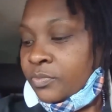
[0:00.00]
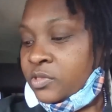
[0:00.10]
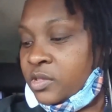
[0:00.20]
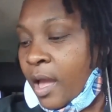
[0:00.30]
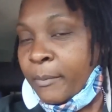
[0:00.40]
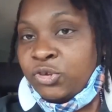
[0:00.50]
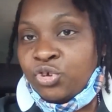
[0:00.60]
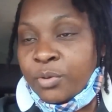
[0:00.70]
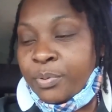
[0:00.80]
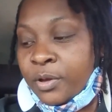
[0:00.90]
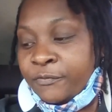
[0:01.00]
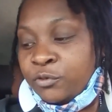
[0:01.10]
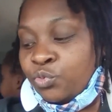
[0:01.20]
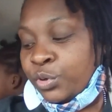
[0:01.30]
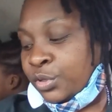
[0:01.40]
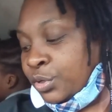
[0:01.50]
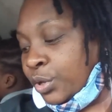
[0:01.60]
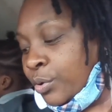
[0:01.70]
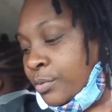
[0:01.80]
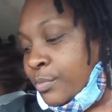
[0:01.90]
See how much you can pump for 20 to
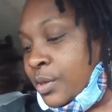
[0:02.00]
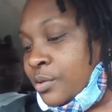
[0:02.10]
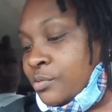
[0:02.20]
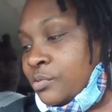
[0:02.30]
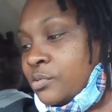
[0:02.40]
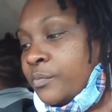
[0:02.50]
30 minutes.